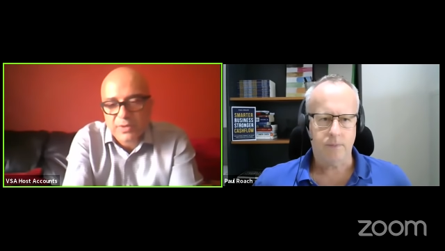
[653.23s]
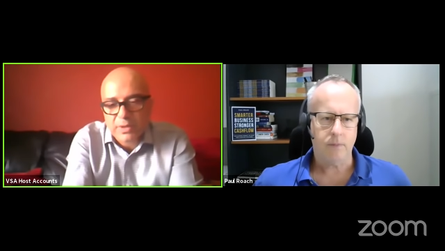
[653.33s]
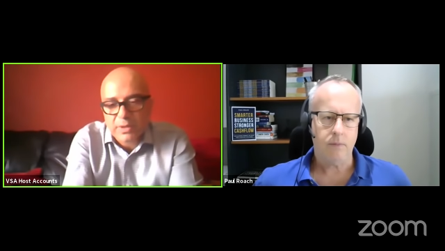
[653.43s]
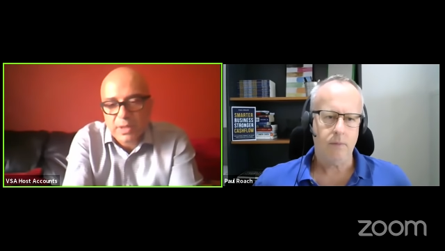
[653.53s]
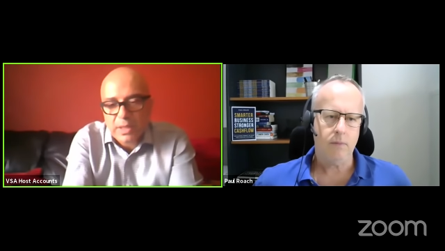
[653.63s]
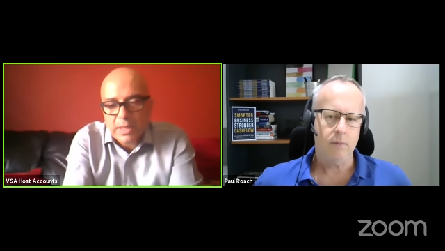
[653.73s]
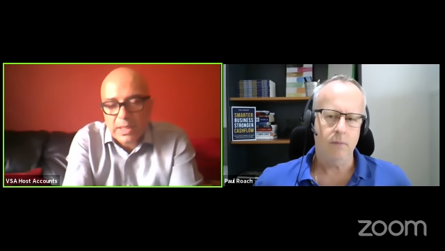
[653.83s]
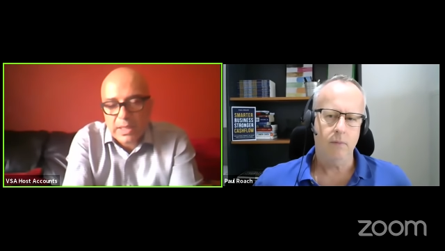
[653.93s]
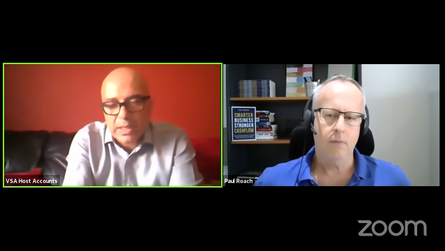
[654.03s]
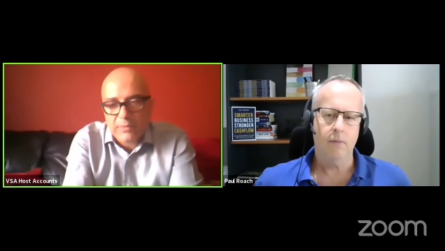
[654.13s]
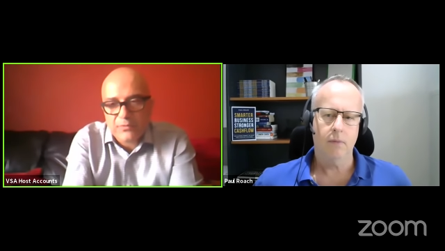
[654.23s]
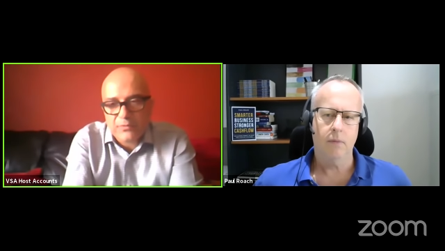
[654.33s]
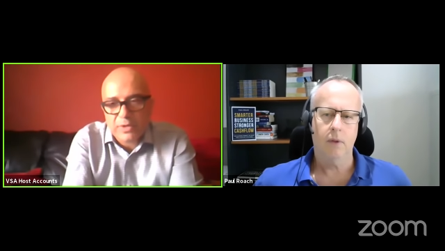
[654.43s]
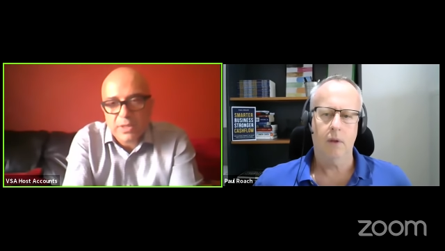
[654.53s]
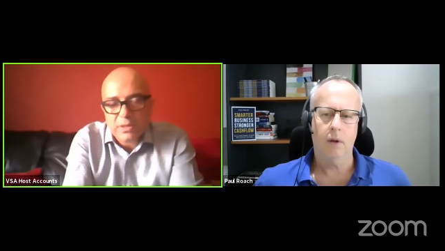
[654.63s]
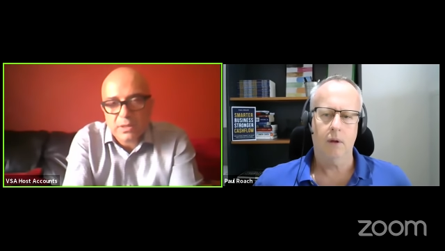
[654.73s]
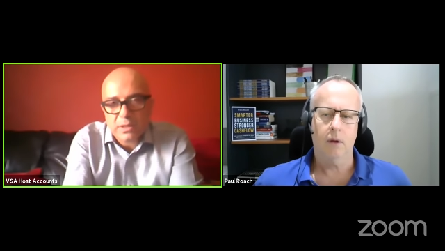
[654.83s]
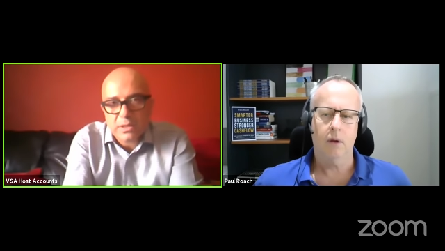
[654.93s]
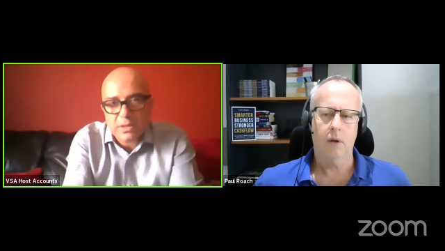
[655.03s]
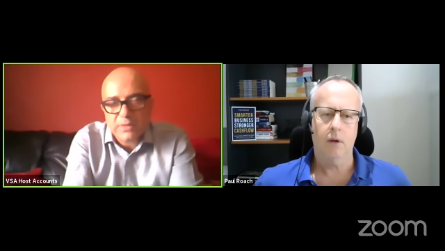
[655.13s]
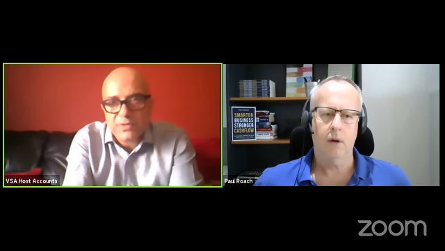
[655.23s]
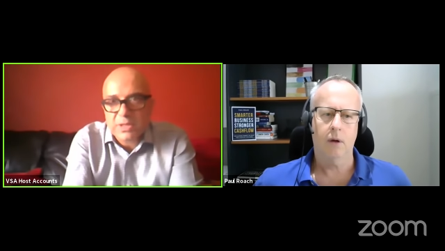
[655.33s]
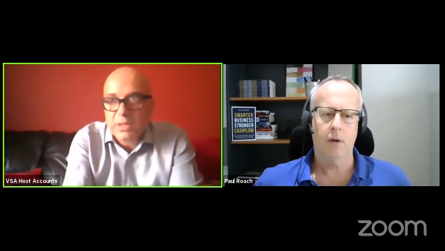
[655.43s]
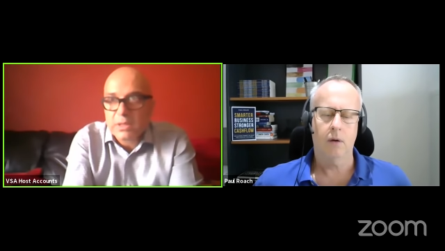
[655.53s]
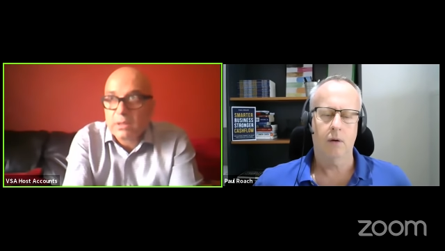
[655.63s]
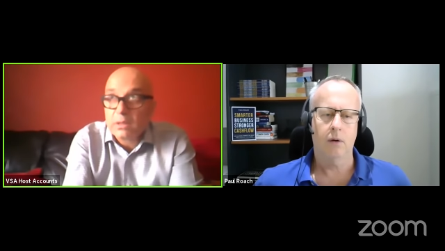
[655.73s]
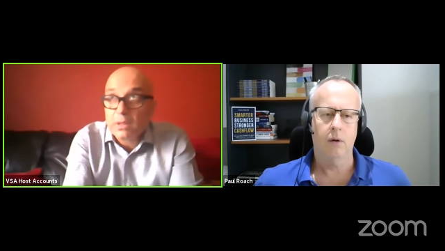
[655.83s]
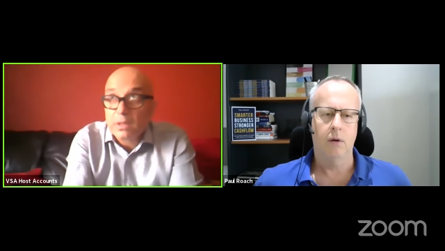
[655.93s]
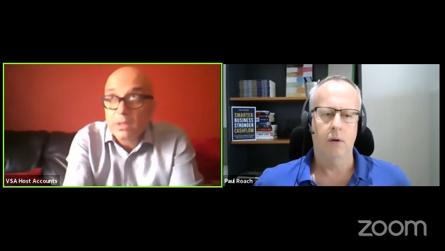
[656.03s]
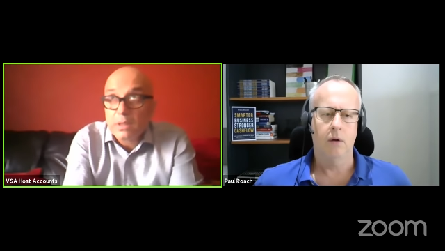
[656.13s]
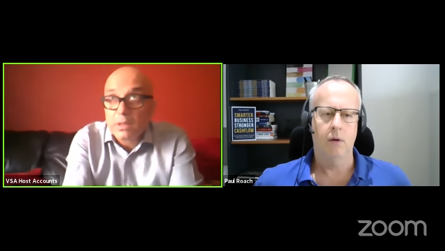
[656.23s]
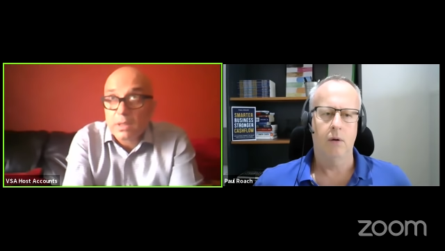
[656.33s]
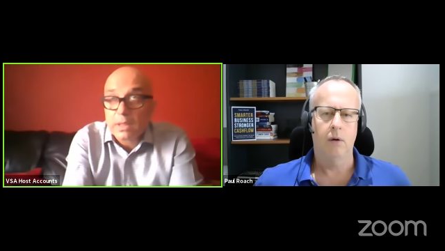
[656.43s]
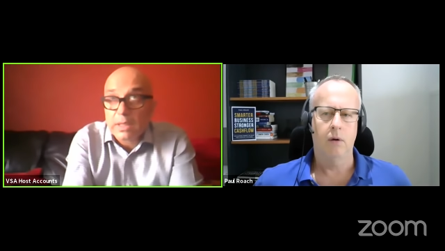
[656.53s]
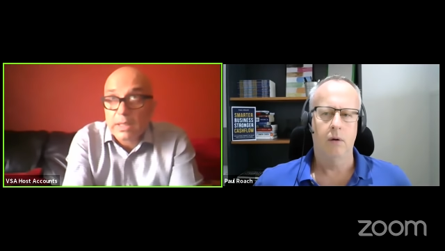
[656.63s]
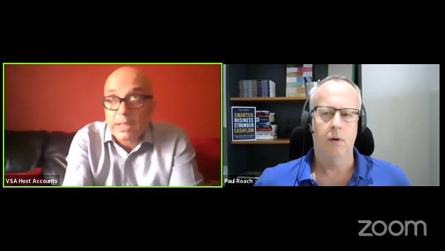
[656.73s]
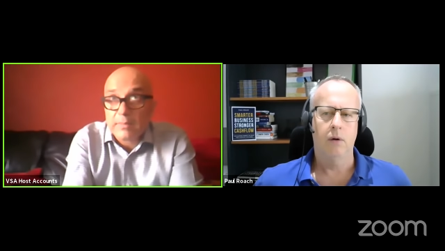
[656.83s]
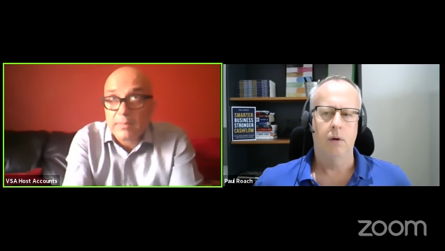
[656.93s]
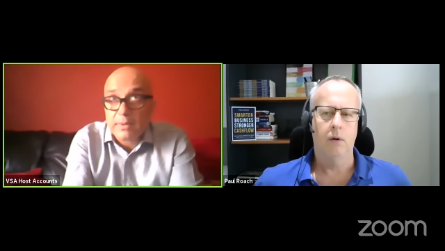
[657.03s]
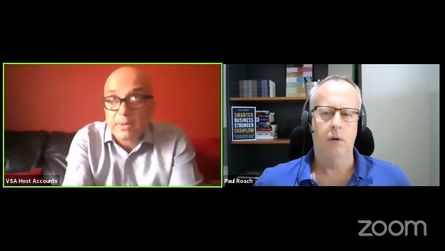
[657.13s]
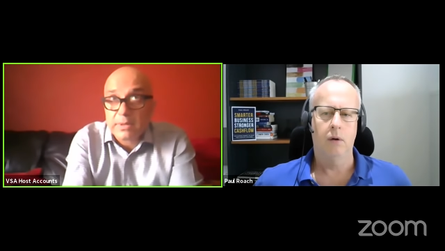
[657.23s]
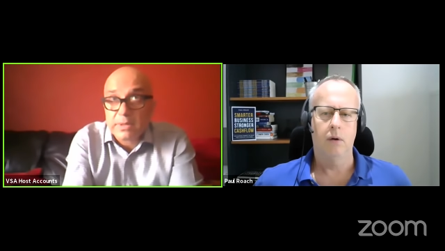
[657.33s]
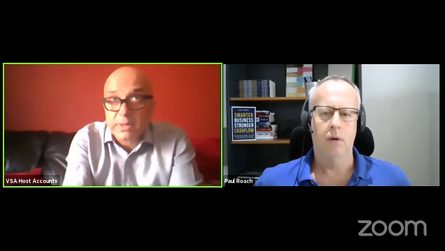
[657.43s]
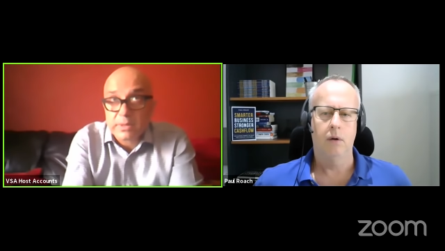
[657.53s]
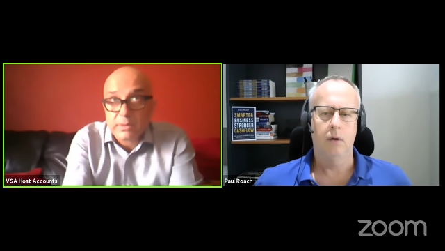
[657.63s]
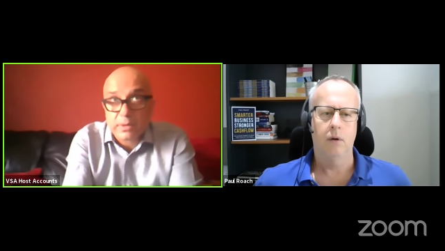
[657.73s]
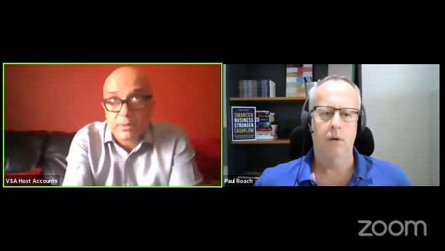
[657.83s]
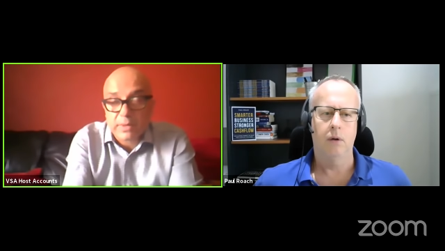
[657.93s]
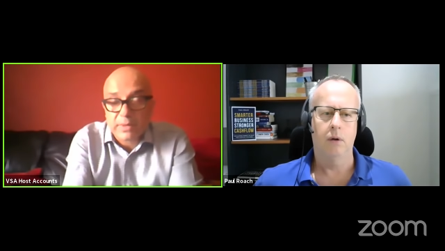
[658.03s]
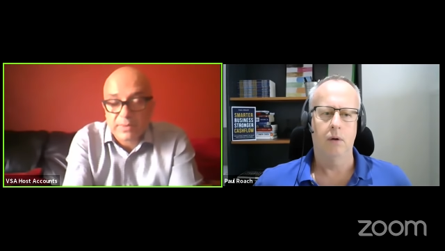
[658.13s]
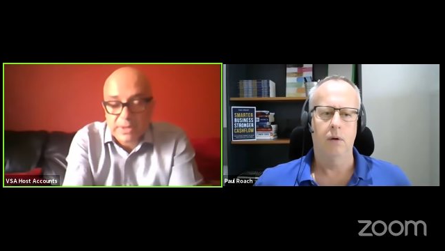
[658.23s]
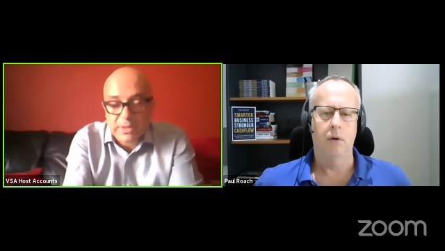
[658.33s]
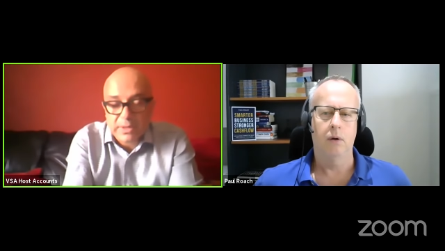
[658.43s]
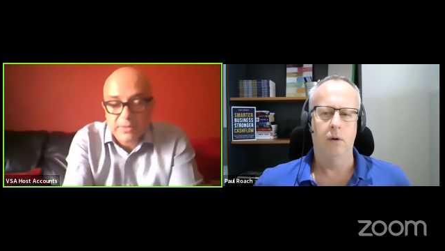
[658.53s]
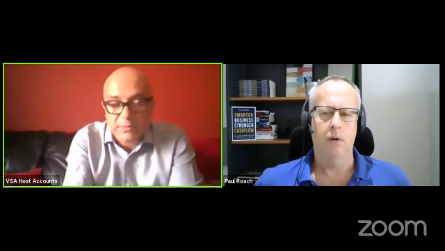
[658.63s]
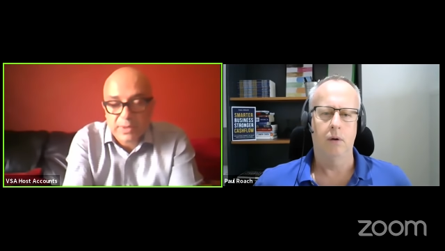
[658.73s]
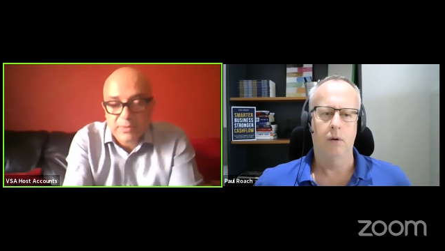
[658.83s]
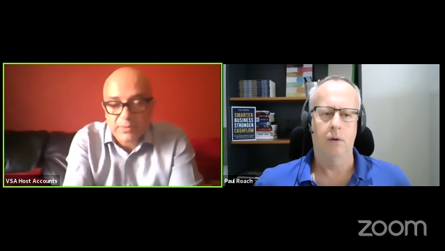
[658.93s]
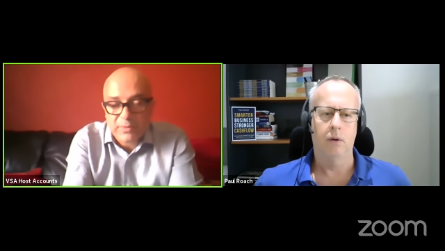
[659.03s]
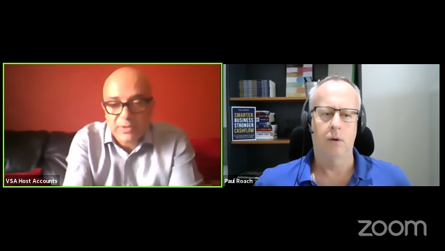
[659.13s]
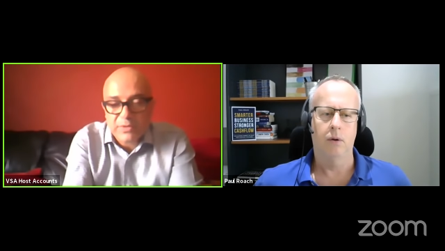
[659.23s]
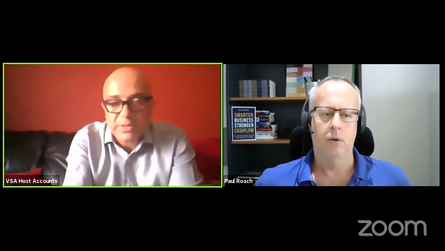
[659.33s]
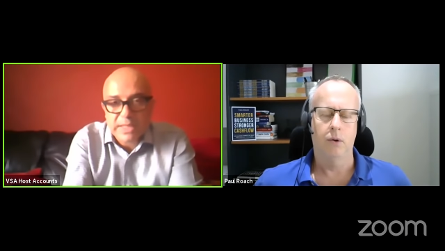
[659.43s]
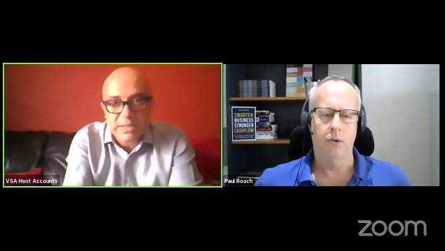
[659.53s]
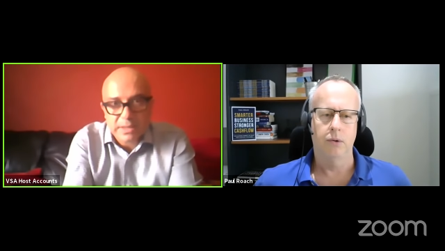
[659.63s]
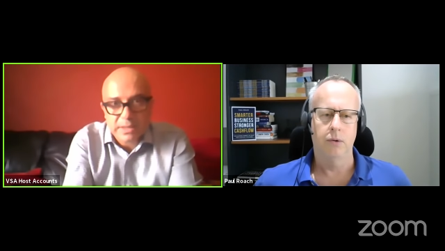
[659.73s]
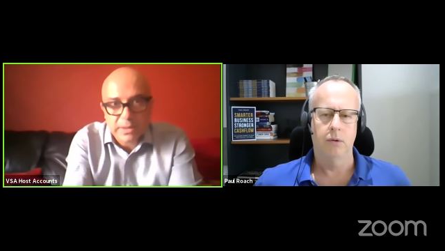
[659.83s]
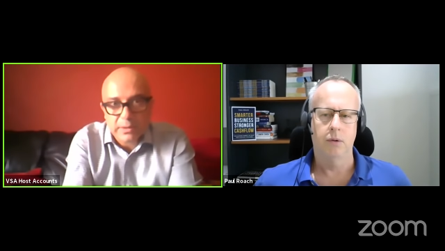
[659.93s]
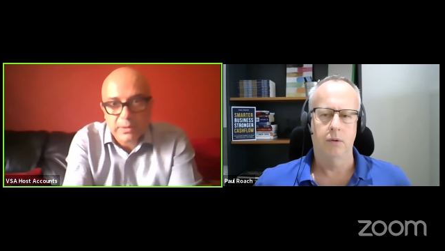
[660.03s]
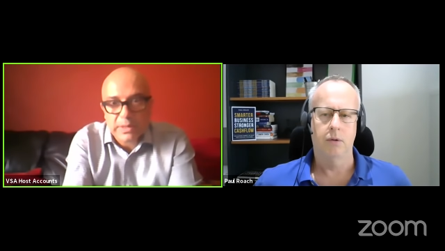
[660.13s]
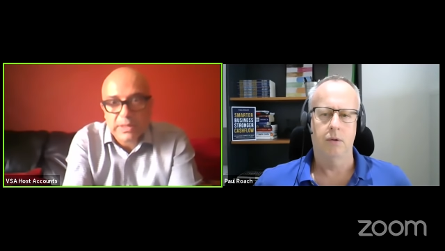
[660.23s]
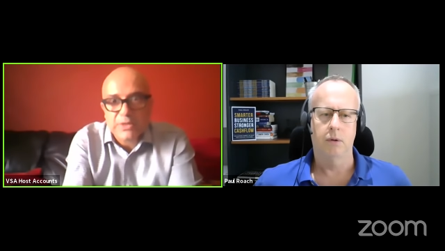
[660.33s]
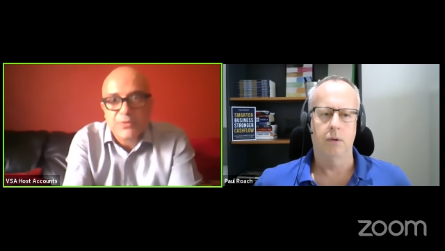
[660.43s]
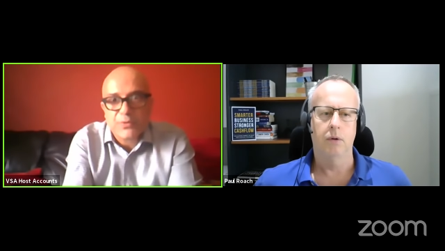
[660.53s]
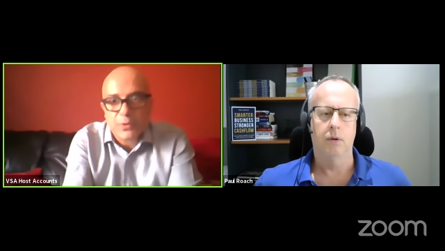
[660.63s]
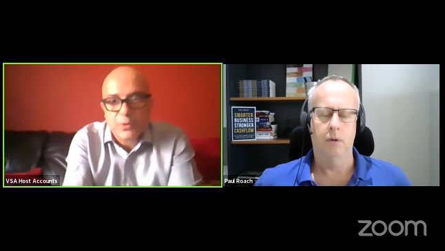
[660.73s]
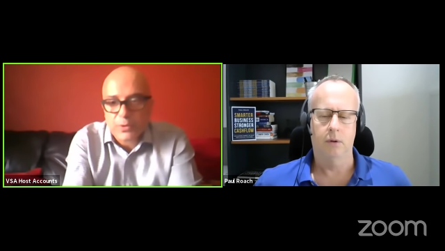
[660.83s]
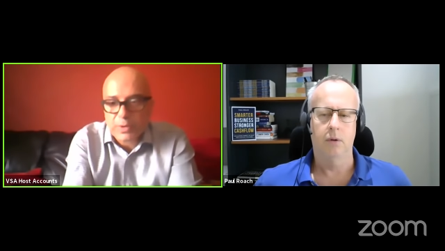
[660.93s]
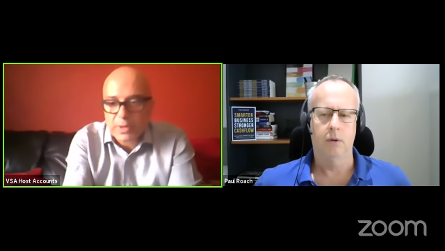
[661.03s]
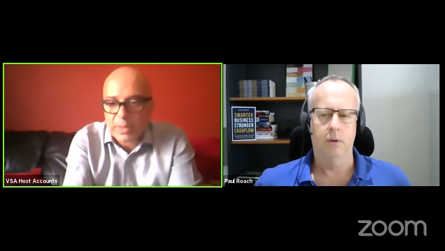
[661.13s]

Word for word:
Speaker 1: flow um, for those clients that have seen um, zero. Uh, so their, their revenue is down to zero, at least for